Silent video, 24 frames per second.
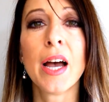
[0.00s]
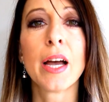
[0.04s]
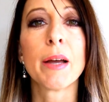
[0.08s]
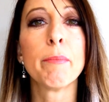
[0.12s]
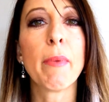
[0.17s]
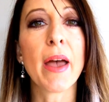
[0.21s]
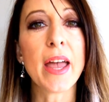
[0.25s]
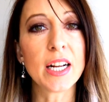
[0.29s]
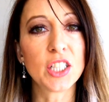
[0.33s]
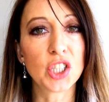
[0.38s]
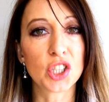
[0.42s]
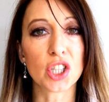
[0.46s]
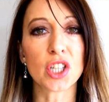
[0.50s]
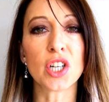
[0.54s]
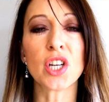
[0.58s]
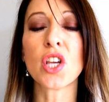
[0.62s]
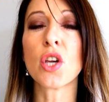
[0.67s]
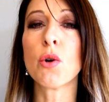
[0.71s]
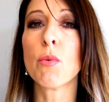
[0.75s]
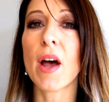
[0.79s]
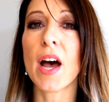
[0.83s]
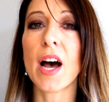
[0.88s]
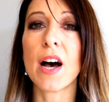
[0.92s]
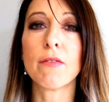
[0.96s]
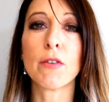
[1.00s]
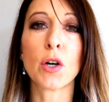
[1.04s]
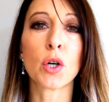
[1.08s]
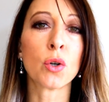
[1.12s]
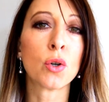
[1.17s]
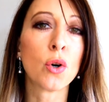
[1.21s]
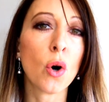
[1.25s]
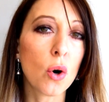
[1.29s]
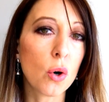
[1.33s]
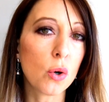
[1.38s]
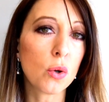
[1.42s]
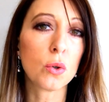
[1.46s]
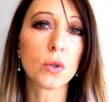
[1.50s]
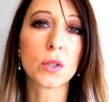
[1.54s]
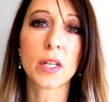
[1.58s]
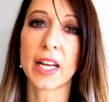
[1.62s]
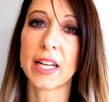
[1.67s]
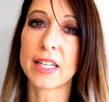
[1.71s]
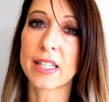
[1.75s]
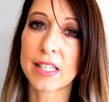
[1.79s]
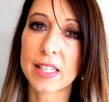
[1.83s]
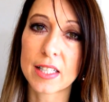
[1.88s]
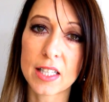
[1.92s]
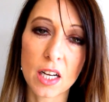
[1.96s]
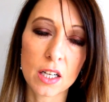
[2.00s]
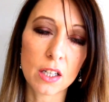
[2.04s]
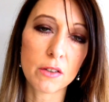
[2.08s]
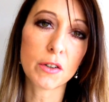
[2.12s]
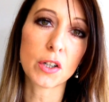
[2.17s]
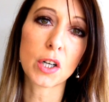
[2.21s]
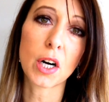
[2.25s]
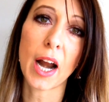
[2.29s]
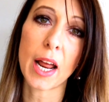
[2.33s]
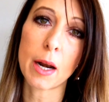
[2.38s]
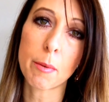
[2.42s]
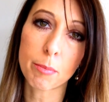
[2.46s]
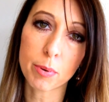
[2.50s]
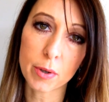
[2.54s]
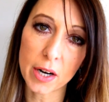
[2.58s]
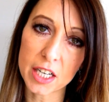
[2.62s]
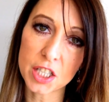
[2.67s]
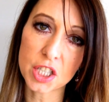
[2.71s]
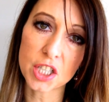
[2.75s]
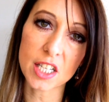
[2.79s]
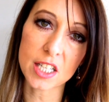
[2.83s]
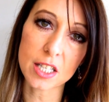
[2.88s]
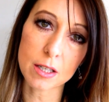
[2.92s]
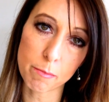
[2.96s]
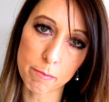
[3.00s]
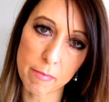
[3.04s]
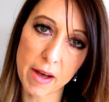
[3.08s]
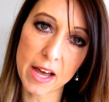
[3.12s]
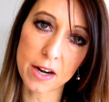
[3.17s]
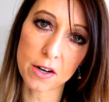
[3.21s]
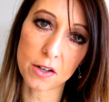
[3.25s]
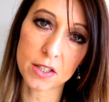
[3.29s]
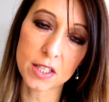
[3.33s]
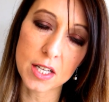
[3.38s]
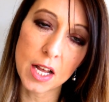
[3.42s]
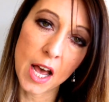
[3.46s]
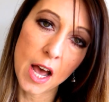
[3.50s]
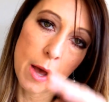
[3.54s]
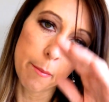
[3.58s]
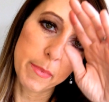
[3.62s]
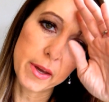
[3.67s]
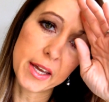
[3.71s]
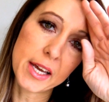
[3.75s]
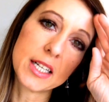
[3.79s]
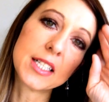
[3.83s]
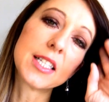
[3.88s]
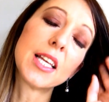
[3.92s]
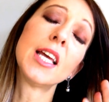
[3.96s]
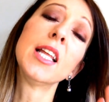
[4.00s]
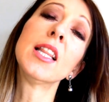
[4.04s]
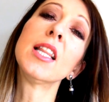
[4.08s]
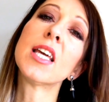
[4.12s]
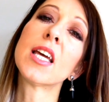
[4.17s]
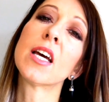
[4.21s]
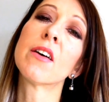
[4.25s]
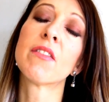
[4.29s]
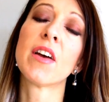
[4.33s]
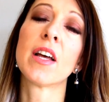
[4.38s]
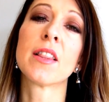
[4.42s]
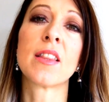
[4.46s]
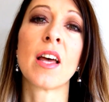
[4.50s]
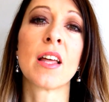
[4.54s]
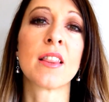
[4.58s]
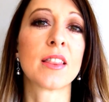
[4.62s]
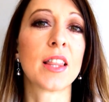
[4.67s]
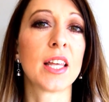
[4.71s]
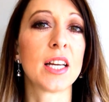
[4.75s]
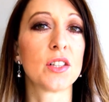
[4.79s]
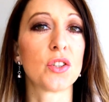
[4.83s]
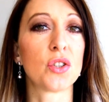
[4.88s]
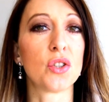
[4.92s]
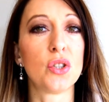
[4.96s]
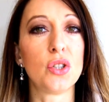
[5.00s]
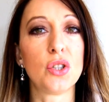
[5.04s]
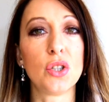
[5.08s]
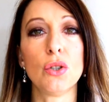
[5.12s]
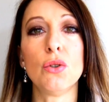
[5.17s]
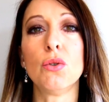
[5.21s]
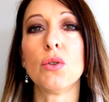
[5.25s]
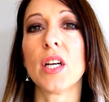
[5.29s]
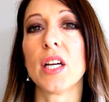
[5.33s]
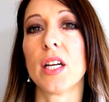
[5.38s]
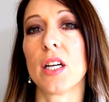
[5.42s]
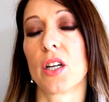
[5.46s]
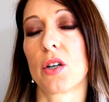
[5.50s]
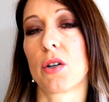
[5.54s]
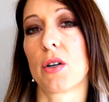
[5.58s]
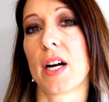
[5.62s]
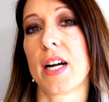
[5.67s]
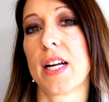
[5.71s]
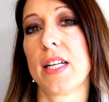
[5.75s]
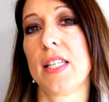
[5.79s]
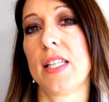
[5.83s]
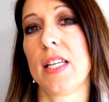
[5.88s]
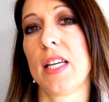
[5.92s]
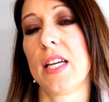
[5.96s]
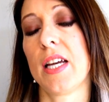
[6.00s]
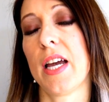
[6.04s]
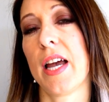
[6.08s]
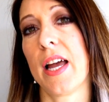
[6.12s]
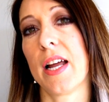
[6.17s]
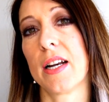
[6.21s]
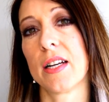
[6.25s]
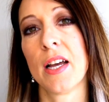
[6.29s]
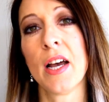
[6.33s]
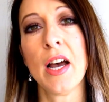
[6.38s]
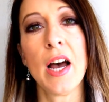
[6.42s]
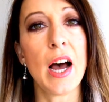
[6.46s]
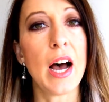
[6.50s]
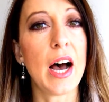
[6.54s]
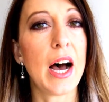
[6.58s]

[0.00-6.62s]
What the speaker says: Make sure you have gold and silver and precious metals, because in the event that things do get crazy and